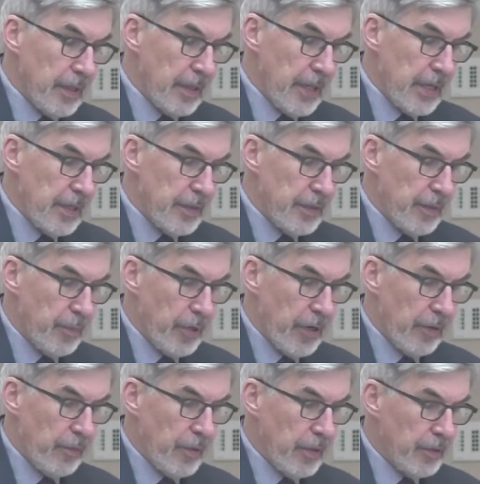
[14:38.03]
that is the
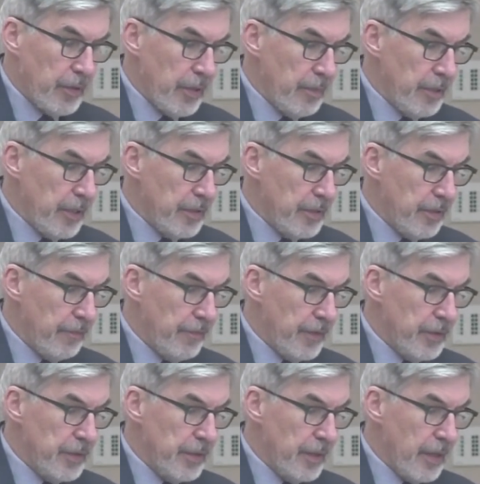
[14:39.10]
Park Royal terminus, the
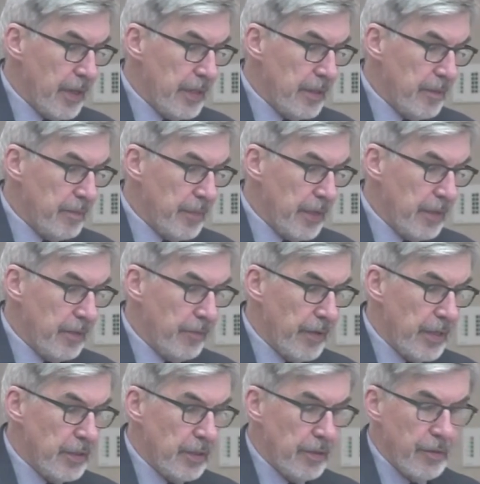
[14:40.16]
first item in the
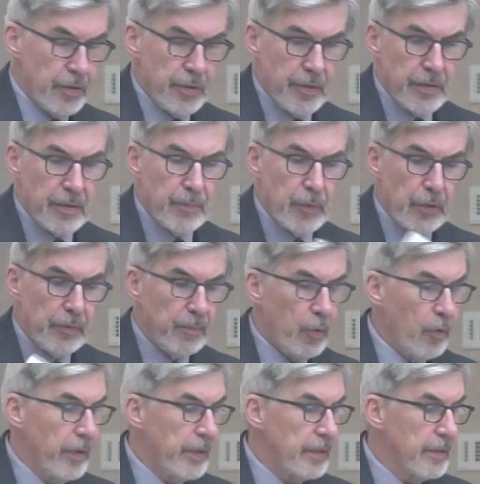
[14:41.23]
resolution is a moot
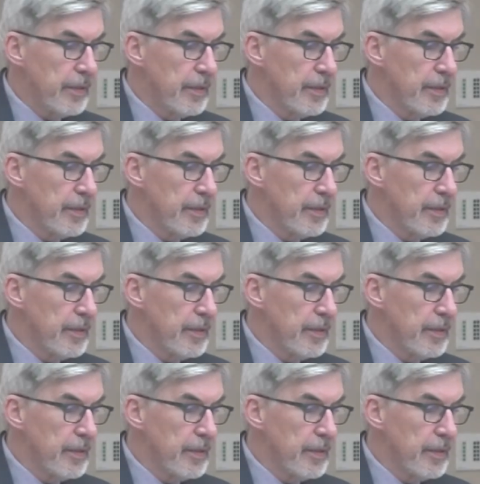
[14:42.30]
point,